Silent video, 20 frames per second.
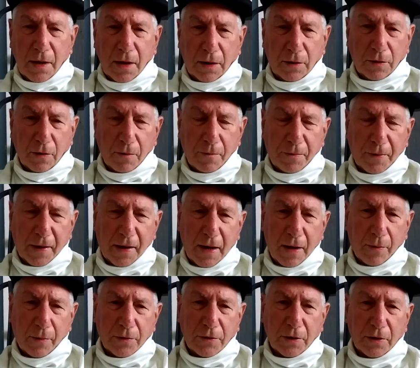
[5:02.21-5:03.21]
And don't
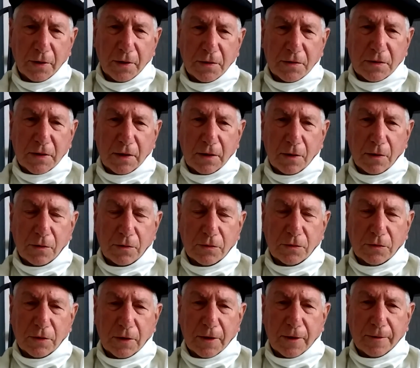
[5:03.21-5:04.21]
forget, when you're listing
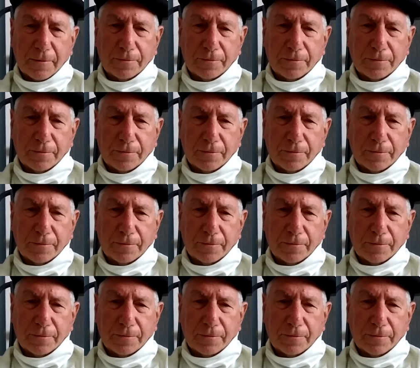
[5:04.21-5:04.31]
those,